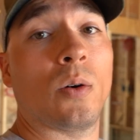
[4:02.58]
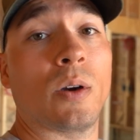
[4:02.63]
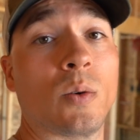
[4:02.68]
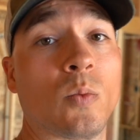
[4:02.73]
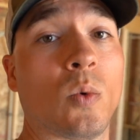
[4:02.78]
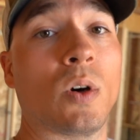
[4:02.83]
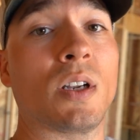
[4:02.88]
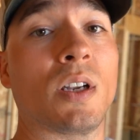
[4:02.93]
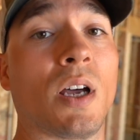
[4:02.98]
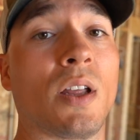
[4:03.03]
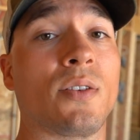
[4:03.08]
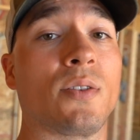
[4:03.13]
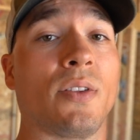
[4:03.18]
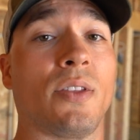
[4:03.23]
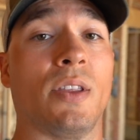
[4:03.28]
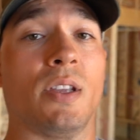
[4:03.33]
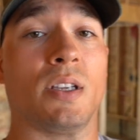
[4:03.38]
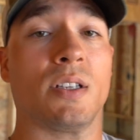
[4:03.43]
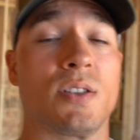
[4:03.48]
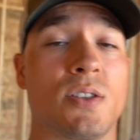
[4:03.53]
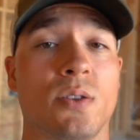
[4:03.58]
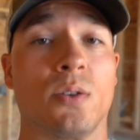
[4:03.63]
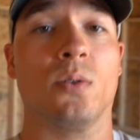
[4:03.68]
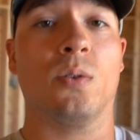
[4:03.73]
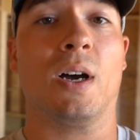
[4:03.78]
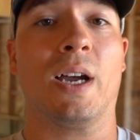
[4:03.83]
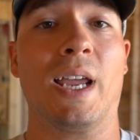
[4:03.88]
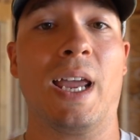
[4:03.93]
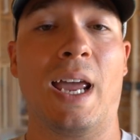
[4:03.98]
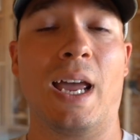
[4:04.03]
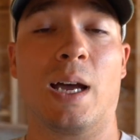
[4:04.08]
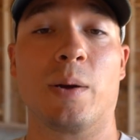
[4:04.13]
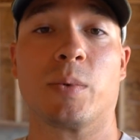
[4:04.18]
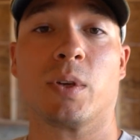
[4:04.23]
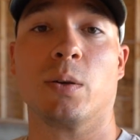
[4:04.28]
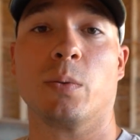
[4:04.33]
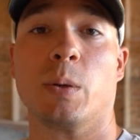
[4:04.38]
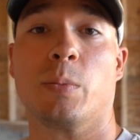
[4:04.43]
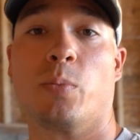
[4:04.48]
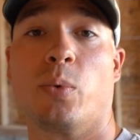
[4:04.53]
and one other thing, so I am
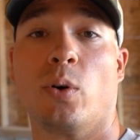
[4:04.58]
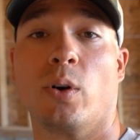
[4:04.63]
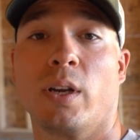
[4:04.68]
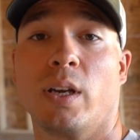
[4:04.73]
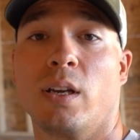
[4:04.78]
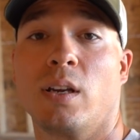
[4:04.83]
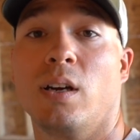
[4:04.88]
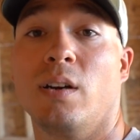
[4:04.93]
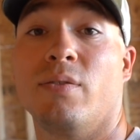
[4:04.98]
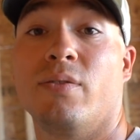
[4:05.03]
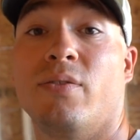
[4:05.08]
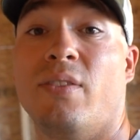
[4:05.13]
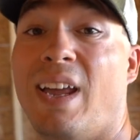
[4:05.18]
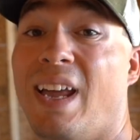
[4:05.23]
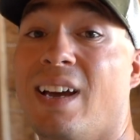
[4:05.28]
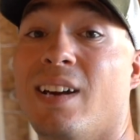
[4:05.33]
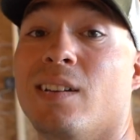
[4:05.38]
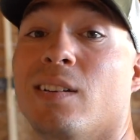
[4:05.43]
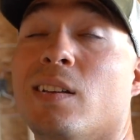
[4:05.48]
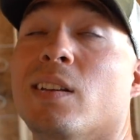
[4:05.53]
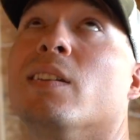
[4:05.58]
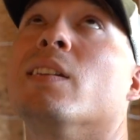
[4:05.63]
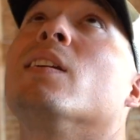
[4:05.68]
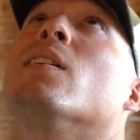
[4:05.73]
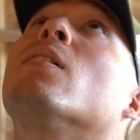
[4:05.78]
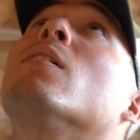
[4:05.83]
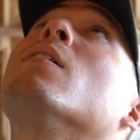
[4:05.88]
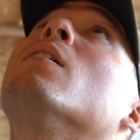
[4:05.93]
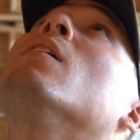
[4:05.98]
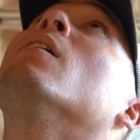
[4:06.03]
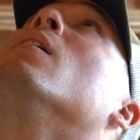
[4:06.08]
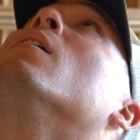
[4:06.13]
going to be putting a fan in here,